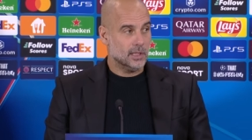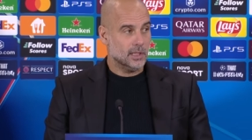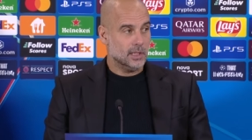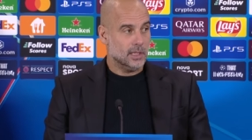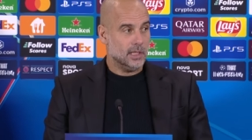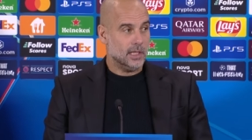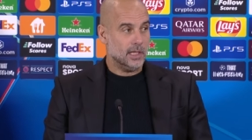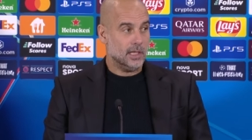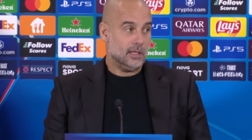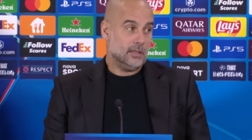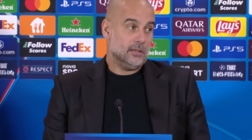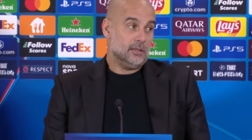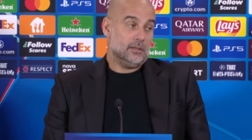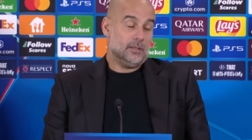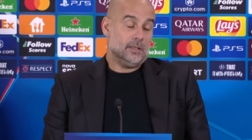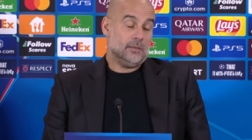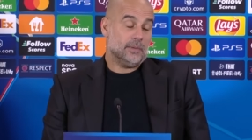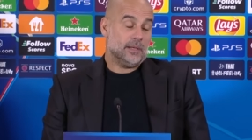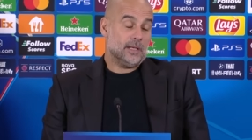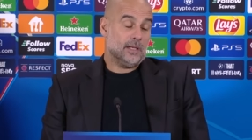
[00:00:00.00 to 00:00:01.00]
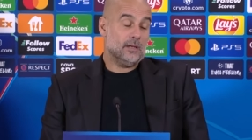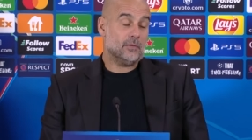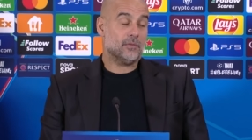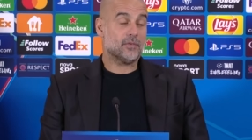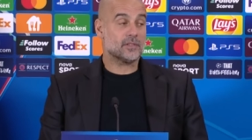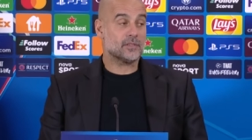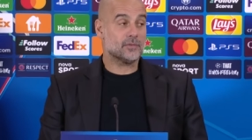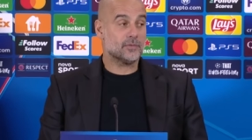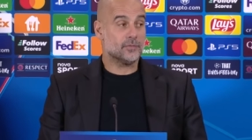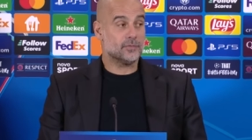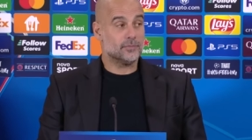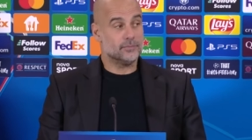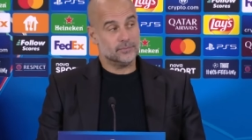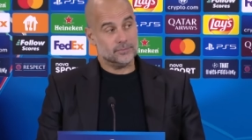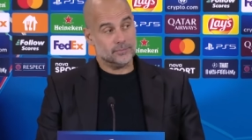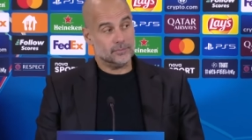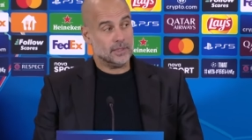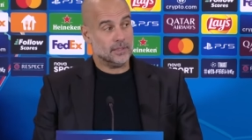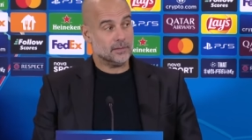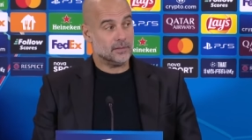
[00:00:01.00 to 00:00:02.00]
and the beginning of first
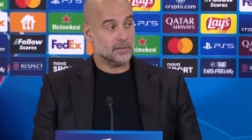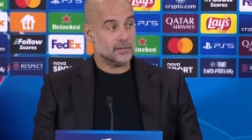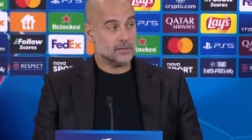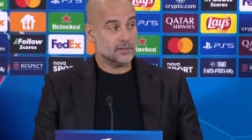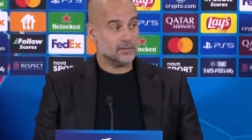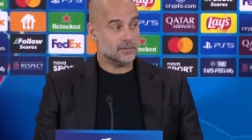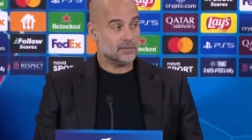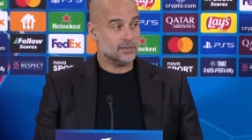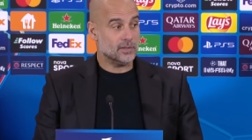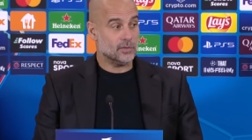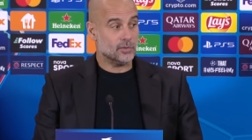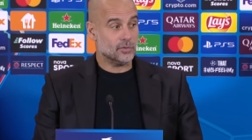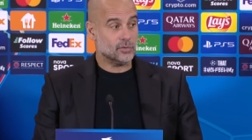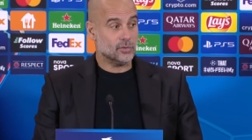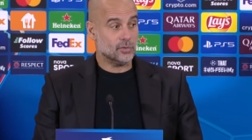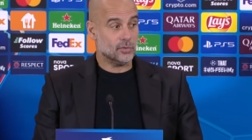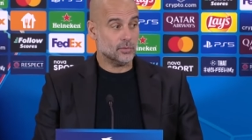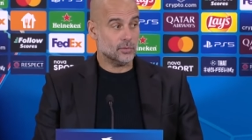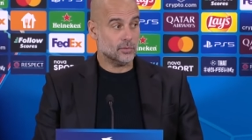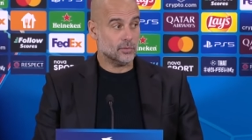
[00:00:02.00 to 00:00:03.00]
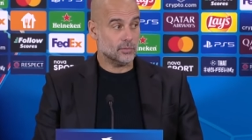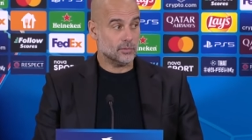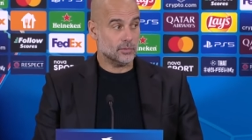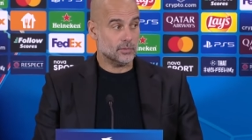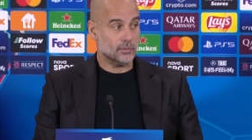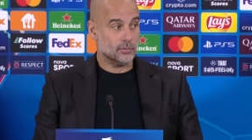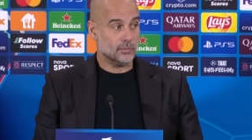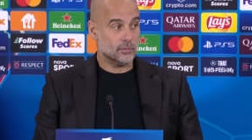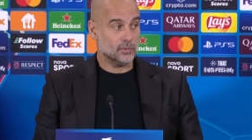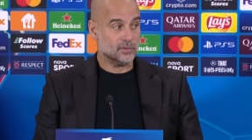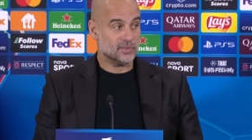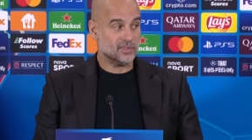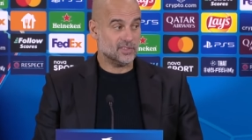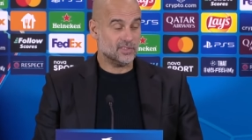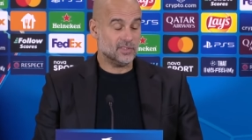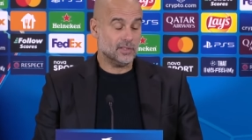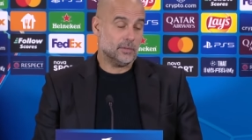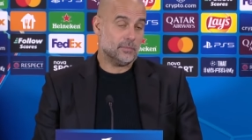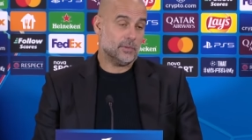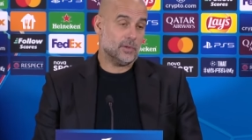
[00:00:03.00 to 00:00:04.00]
until zero two was
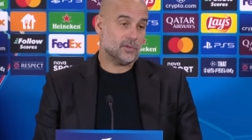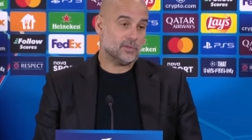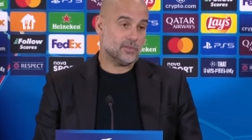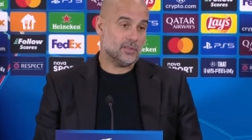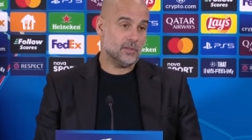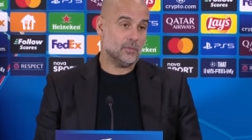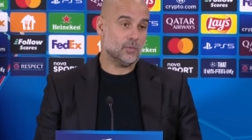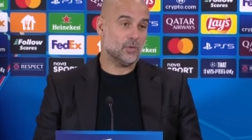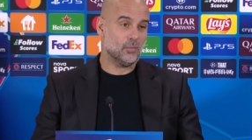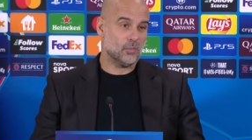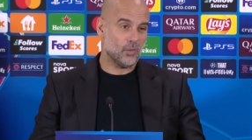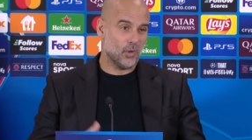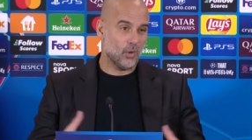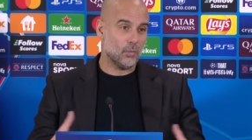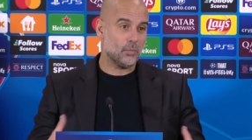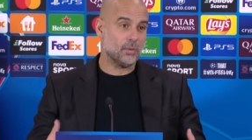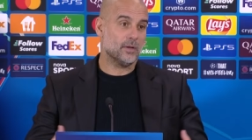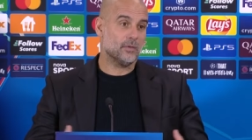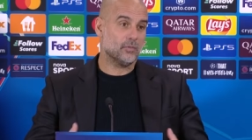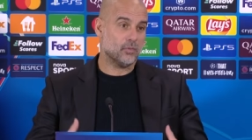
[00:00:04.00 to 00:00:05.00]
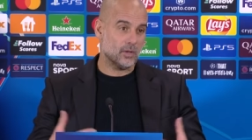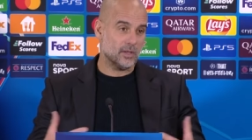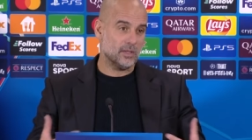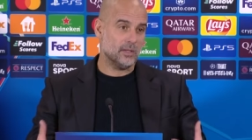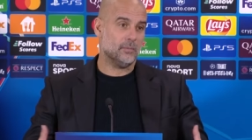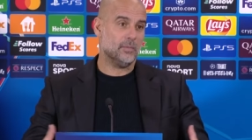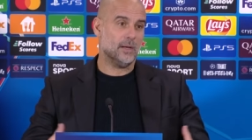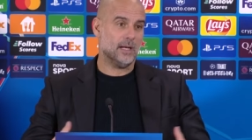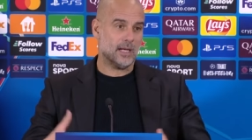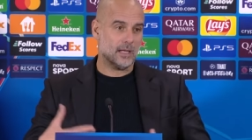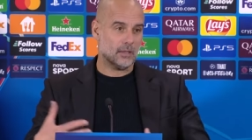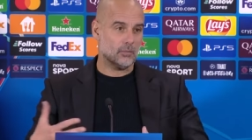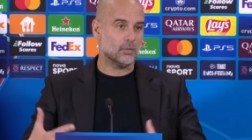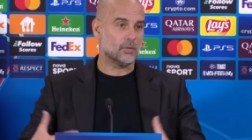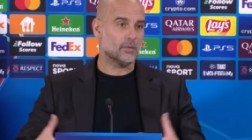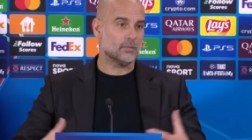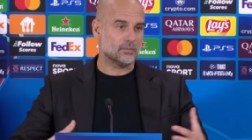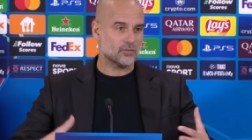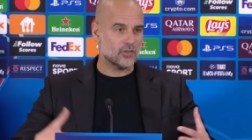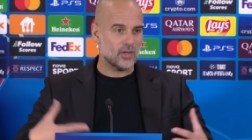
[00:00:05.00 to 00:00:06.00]
easier because they were more open for in the back,
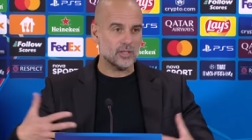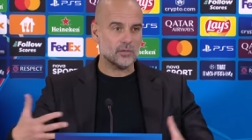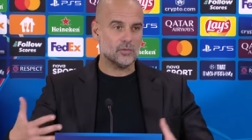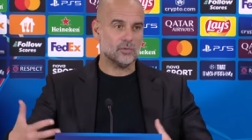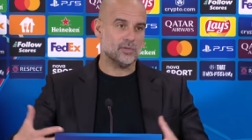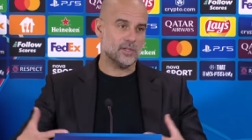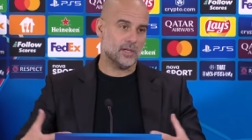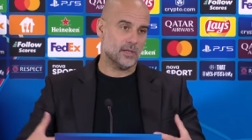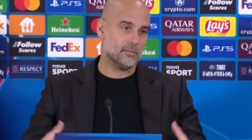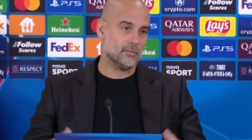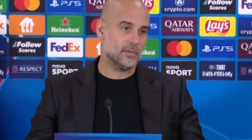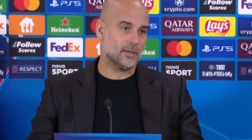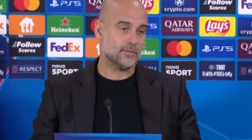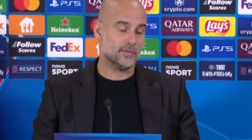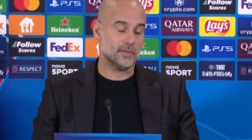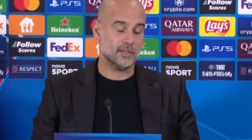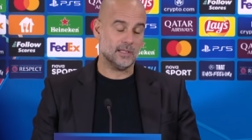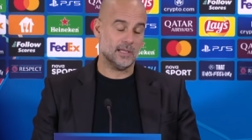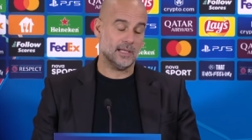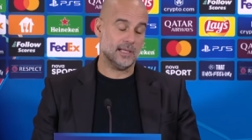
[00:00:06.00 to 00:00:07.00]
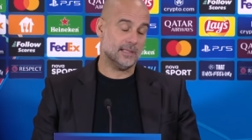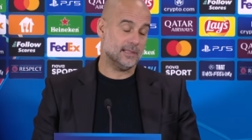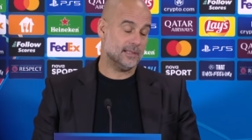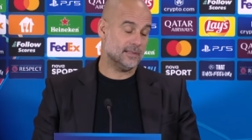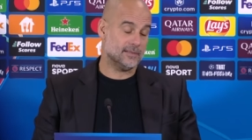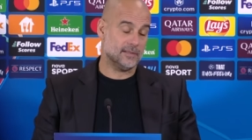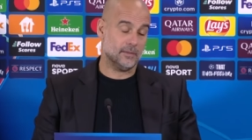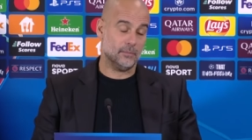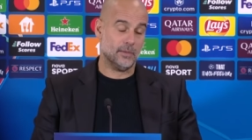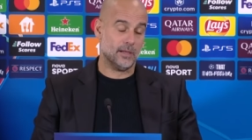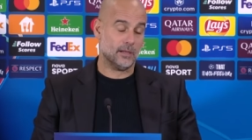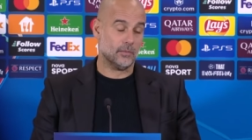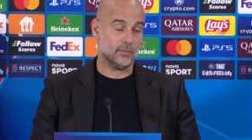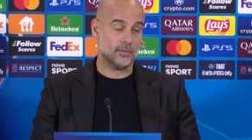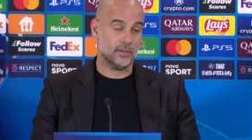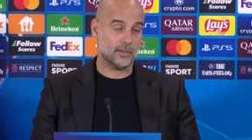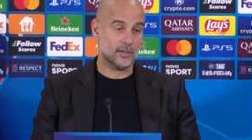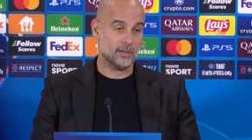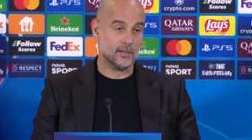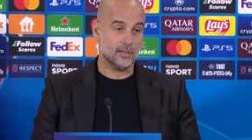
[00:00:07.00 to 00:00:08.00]
were tried to jump. After that, they sit back
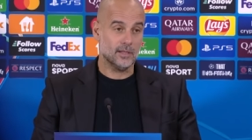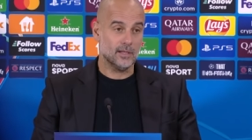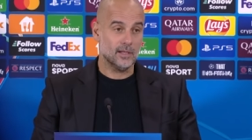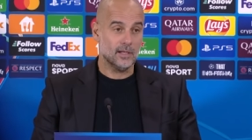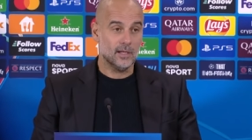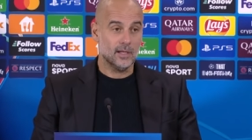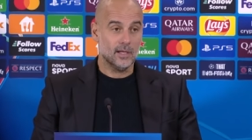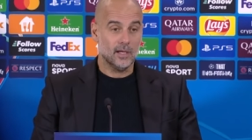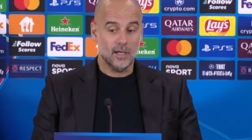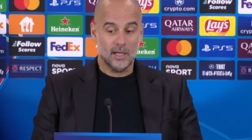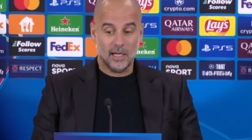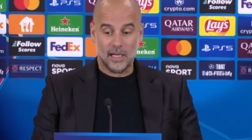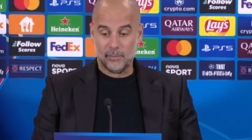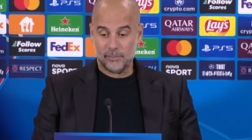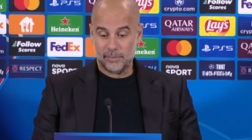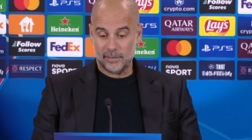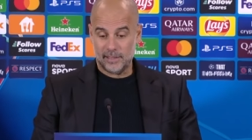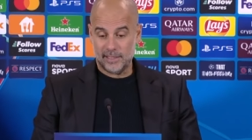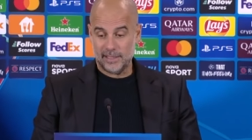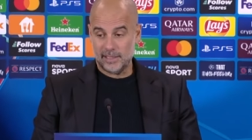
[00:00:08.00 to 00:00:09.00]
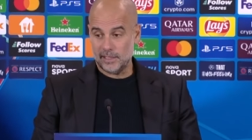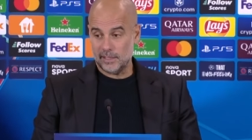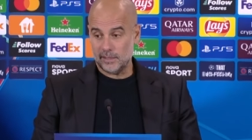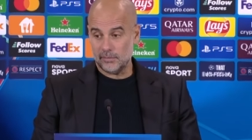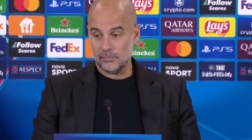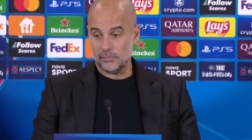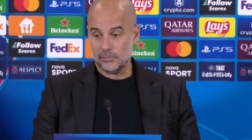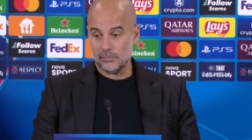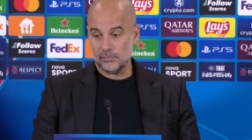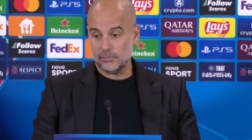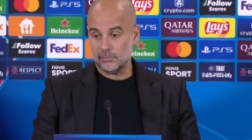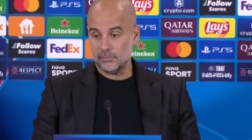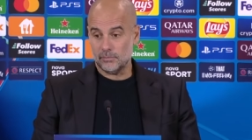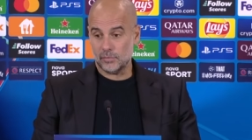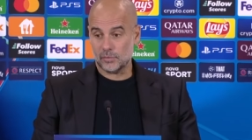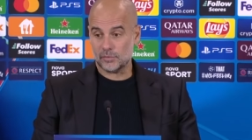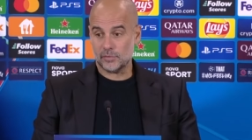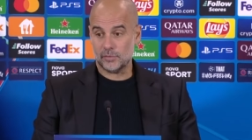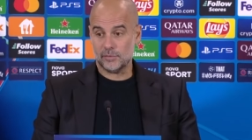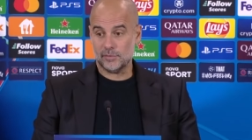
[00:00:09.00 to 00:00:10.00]
with happened lately in
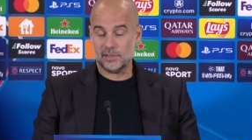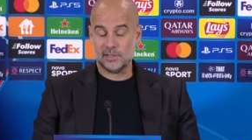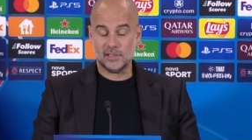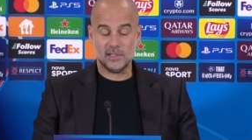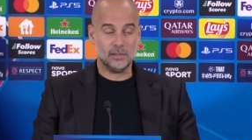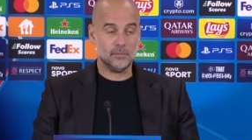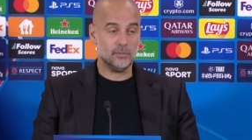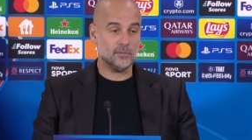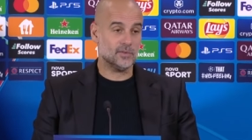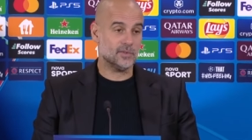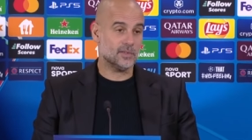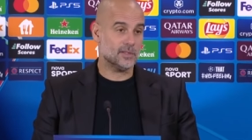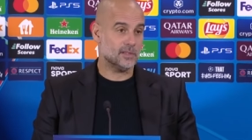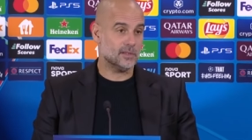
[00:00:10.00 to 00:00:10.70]
most of the teams.